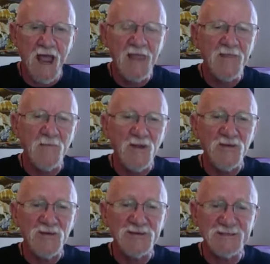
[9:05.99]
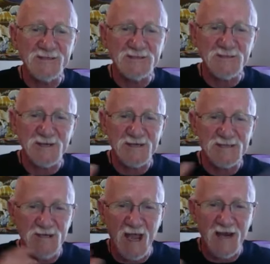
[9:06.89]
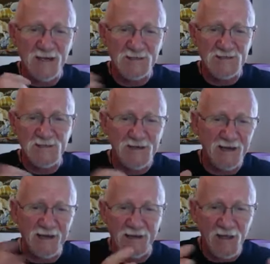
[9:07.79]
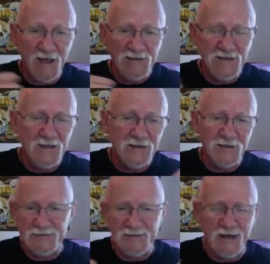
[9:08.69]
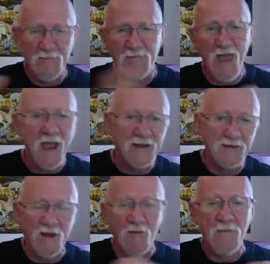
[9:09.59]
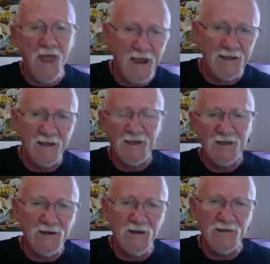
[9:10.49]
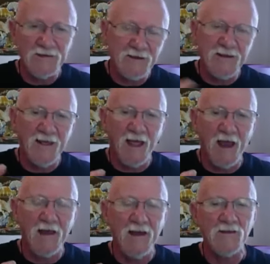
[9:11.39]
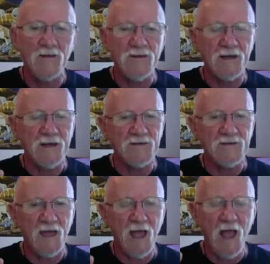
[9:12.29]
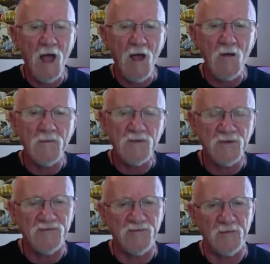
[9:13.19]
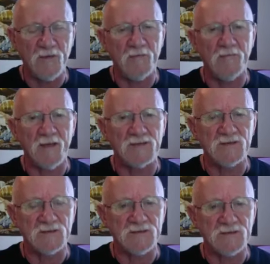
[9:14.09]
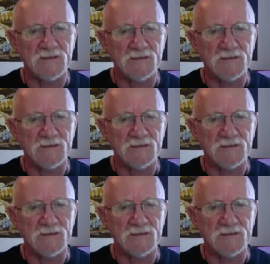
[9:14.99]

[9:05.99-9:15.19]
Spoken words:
And the mother was in the tree chatting to it and telling it to come back, to come back. And I looked and I says, how beautiful message.